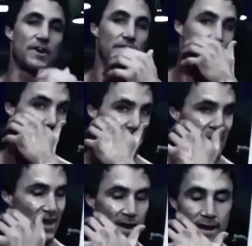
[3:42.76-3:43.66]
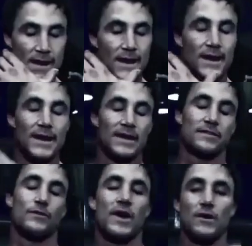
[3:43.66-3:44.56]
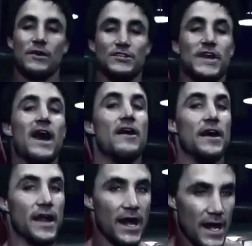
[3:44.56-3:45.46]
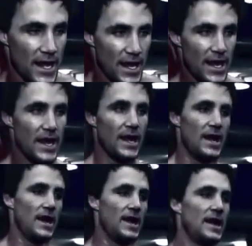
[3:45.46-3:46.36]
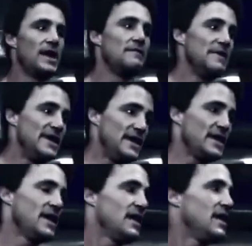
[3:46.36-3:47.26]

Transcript: that breaks you. It's the way in which you carry it. Meaning,